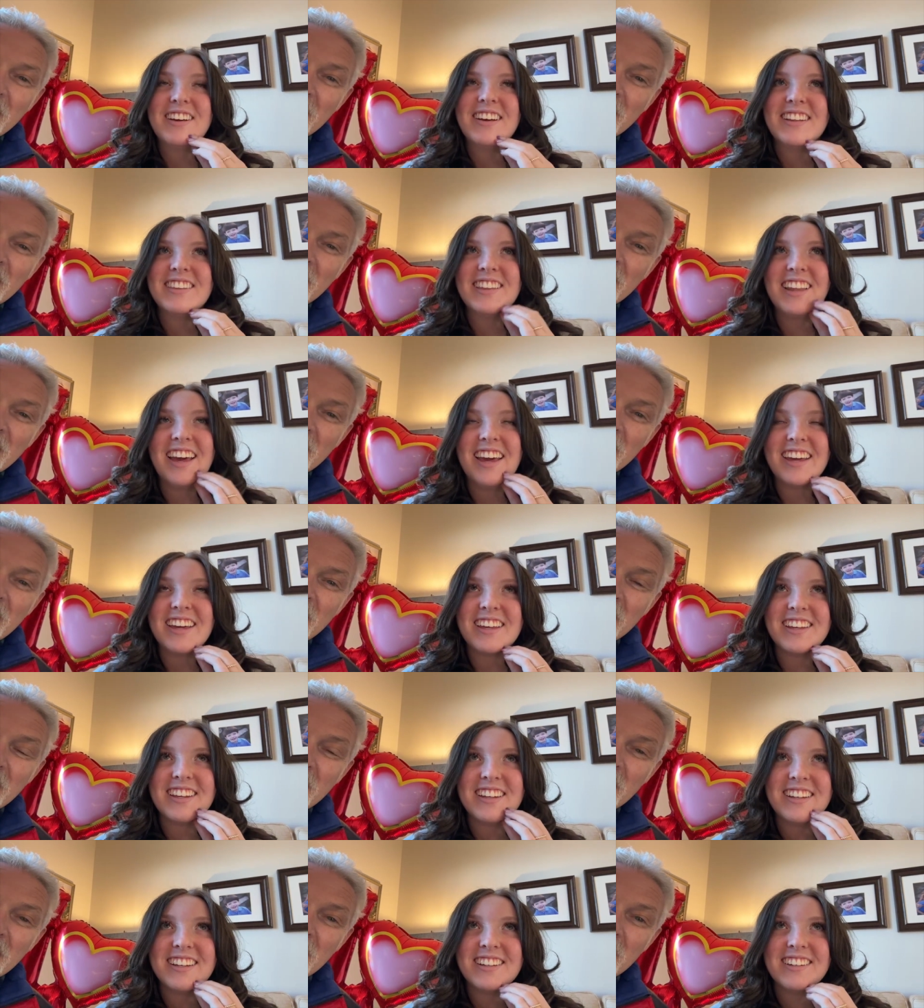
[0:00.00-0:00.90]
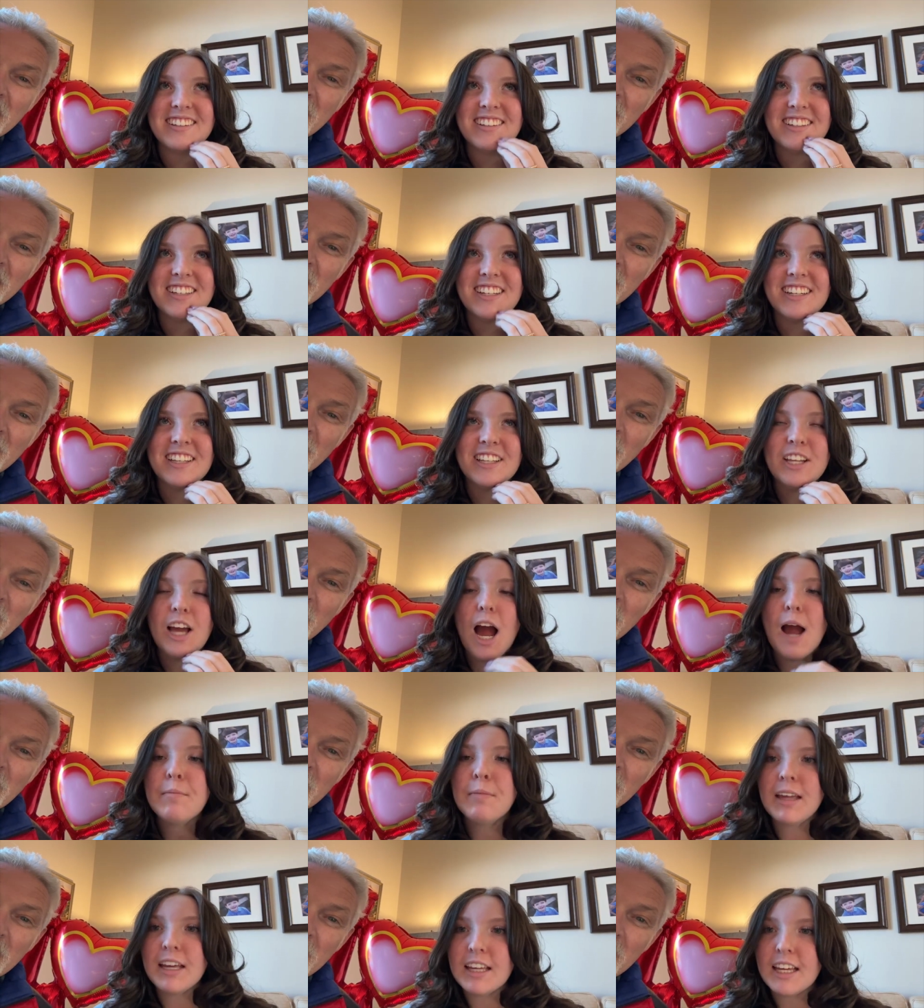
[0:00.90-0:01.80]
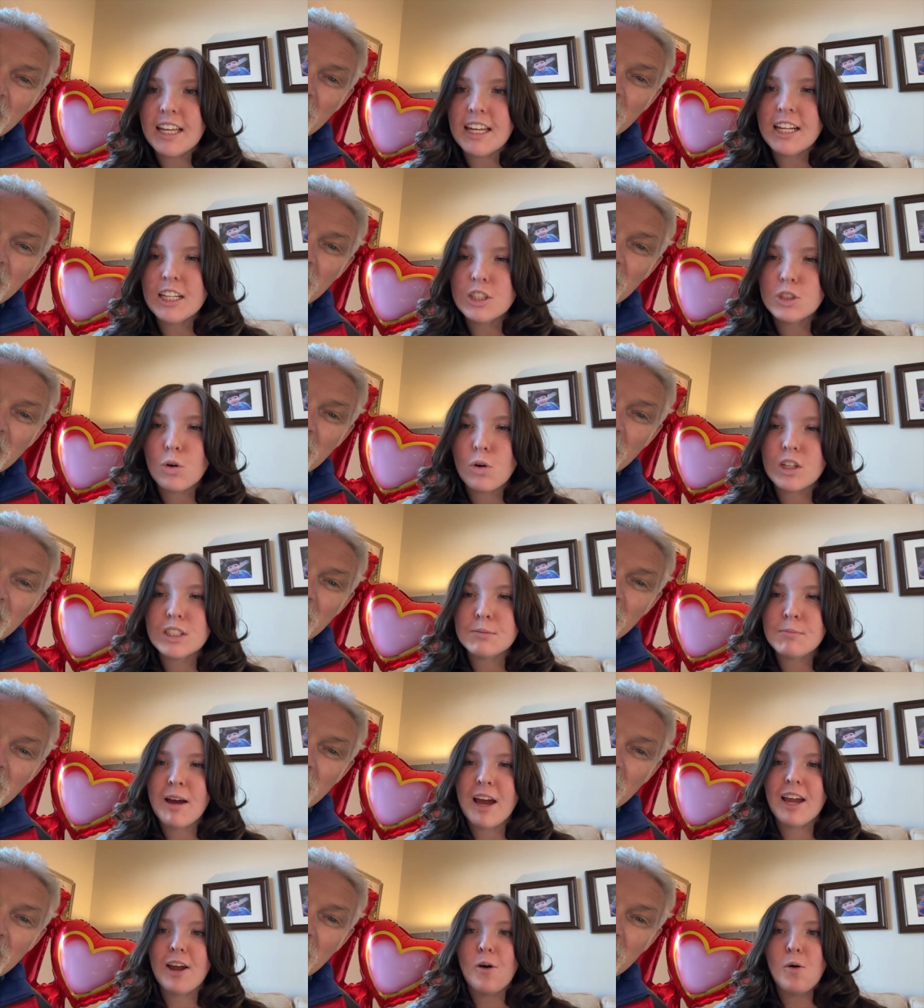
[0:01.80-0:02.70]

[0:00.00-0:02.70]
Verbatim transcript: like I'm like getting towards my